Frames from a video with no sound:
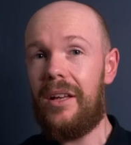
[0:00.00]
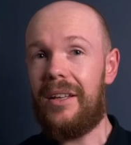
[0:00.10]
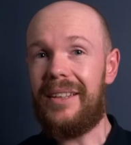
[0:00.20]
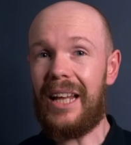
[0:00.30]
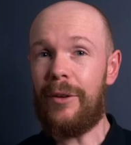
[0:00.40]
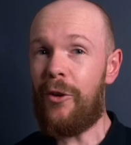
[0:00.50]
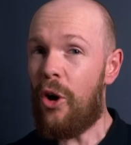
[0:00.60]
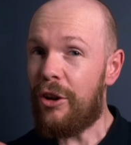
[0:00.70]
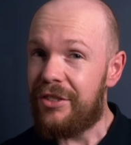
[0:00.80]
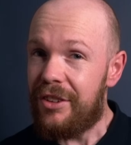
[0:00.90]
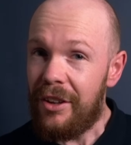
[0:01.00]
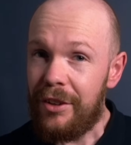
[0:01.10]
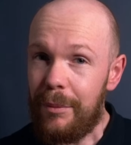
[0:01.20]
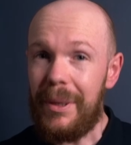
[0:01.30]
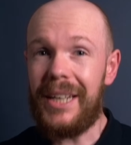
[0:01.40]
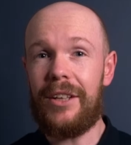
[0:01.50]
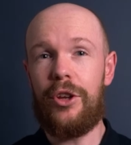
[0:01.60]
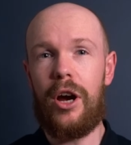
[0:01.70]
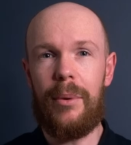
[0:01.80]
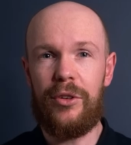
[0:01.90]
That of course doesn't mean that
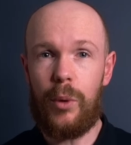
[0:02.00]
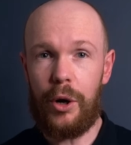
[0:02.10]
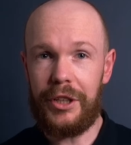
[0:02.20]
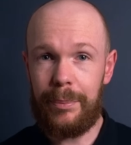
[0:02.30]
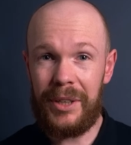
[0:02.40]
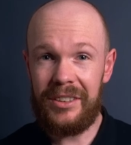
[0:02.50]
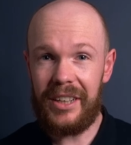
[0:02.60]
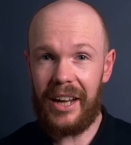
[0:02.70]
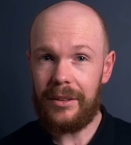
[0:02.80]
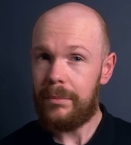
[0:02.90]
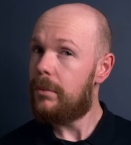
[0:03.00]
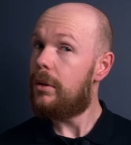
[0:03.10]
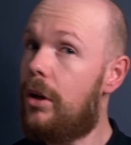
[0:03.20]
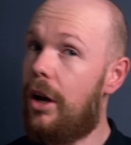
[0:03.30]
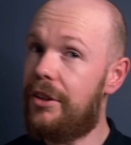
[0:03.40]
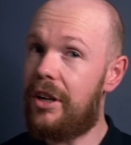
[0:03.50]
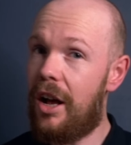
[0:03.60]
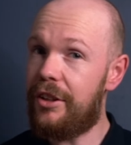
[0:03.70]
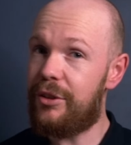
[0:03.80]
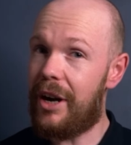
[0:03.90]
turbos won't depreciate. On the
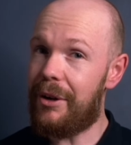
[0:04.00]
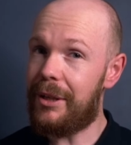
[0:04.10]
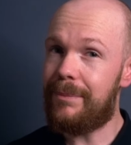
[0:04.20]
contrary,